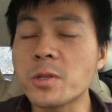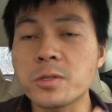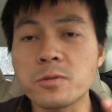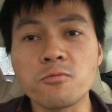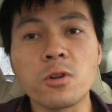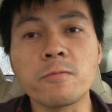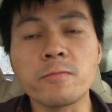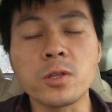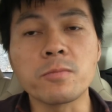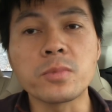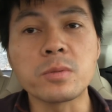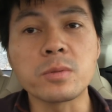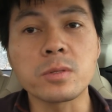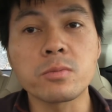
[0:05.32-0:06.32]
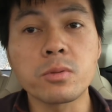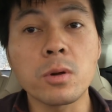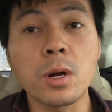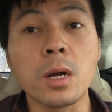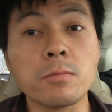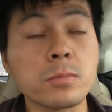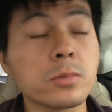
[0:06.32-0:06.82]
what's wrong with Optimus
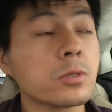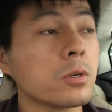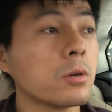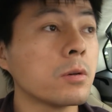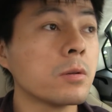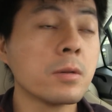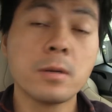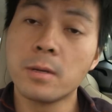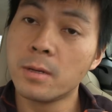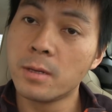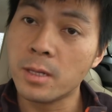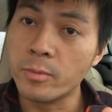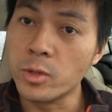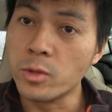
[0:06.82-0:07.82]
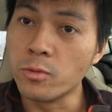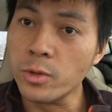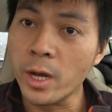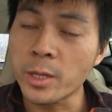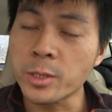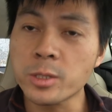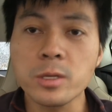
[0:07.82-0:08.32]
Prime. So let me do
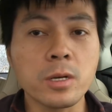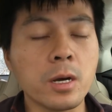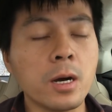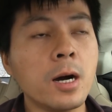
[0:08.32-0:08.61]
that.